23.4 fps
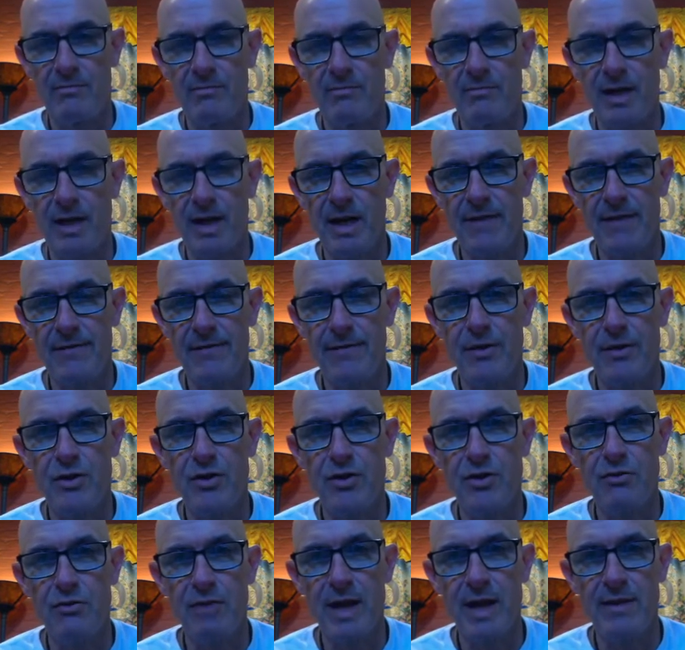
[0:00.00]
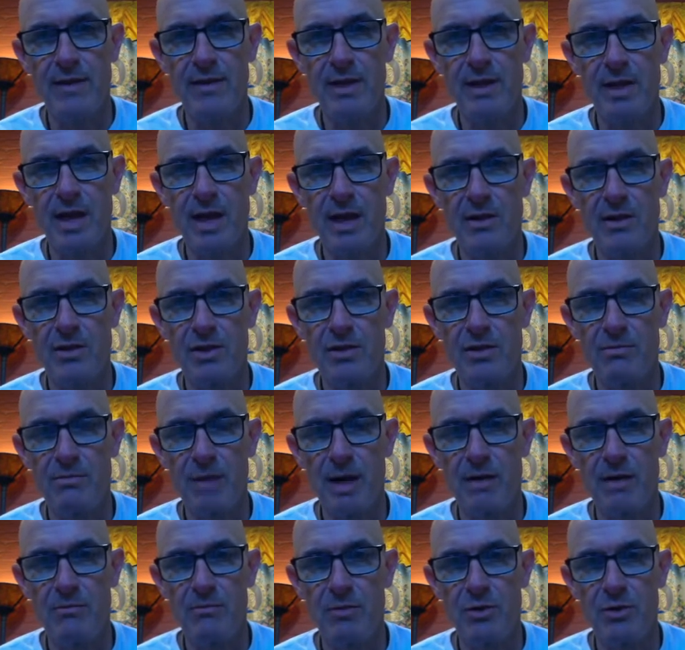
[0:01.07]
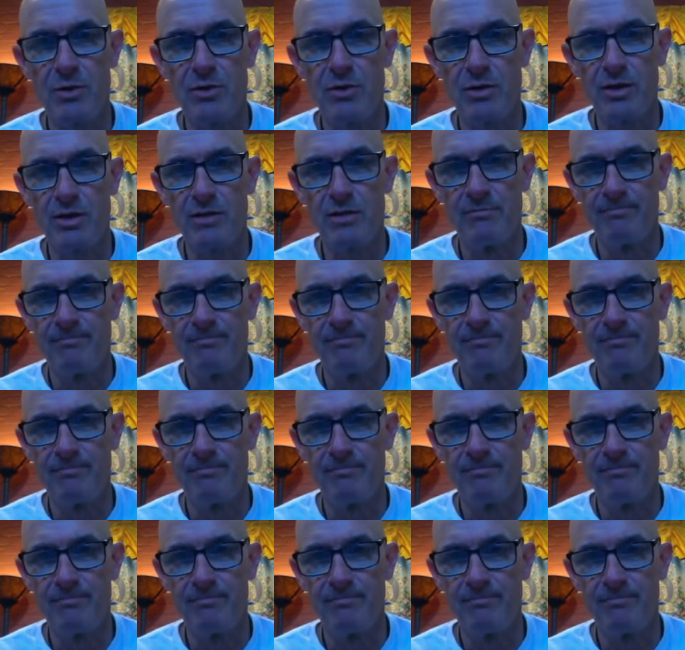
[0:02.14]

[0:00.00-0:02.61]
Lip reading: I first read the Ganges Mahamudra